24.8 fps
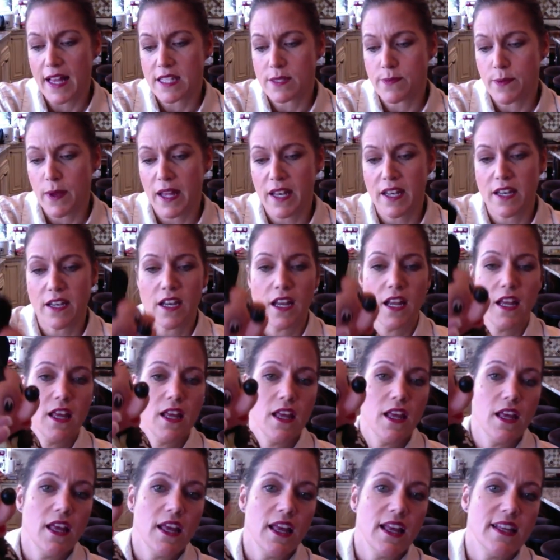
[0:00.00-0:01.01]
it's made in,
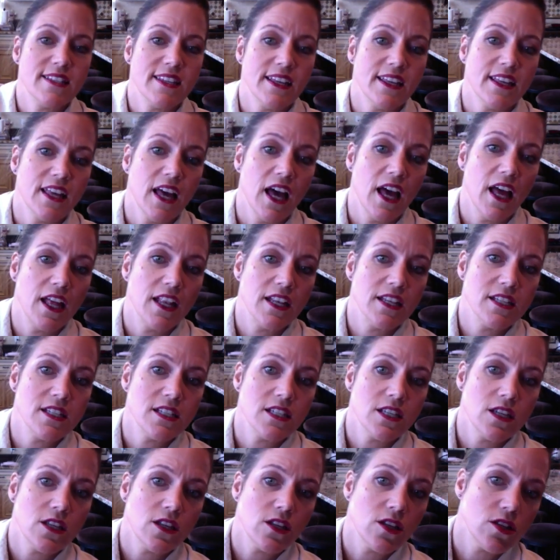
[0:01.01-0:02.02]
it's a
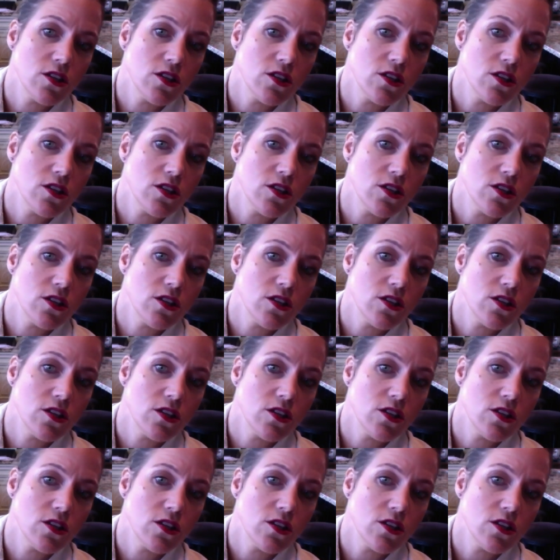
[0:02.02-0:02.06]
gunned.